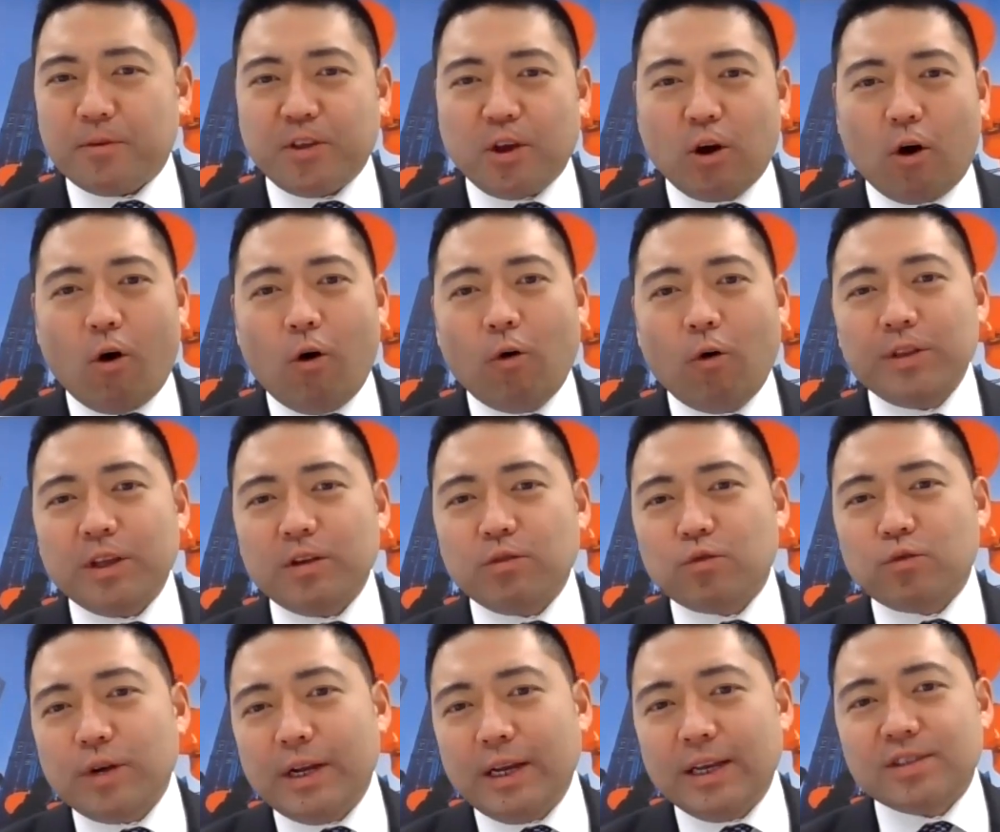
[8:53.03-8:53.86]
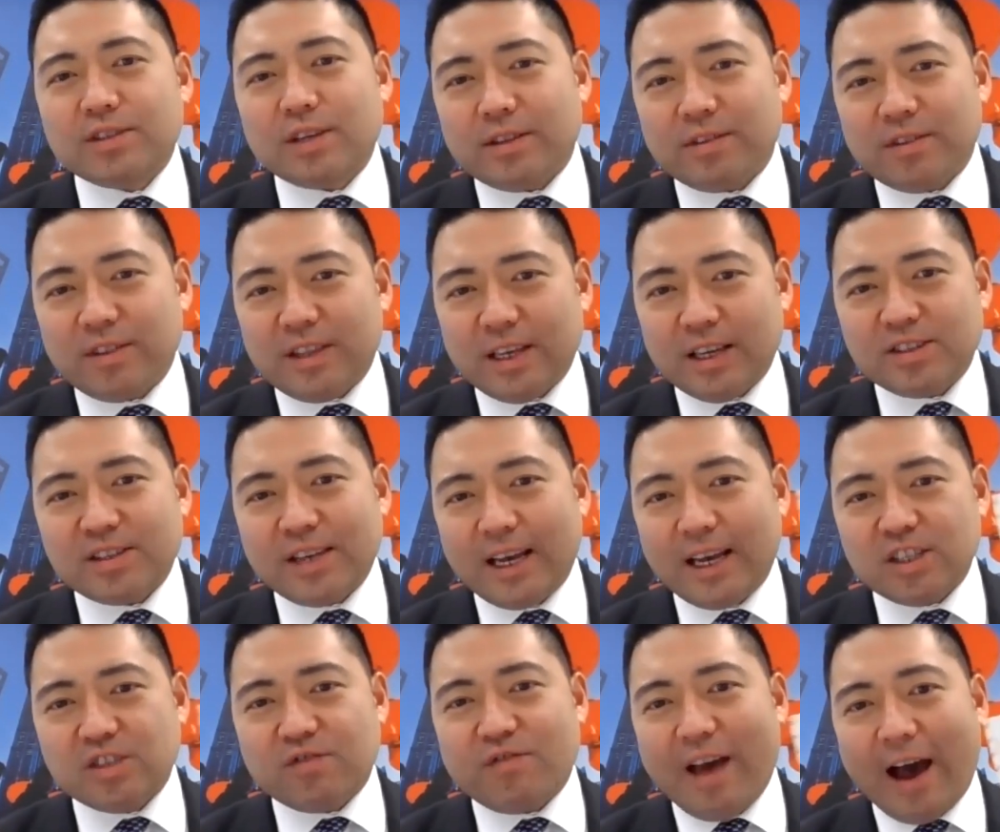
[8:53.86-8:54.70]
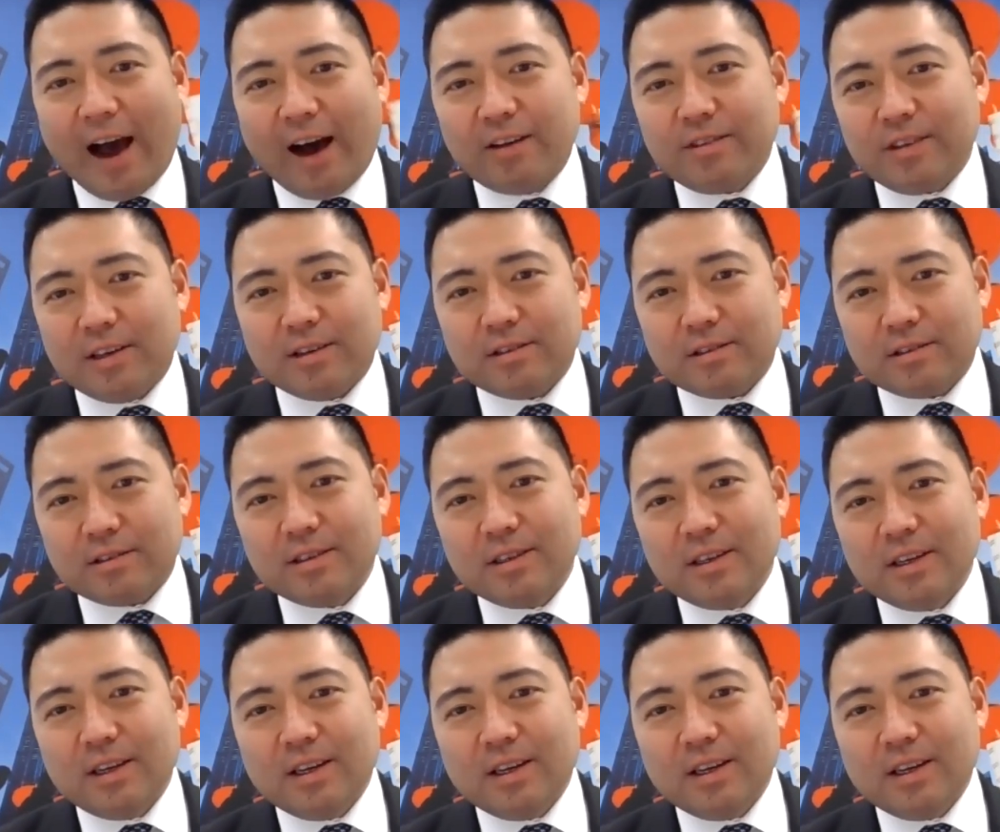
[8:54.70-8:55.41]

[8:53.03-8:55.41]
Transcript: The only reason this has value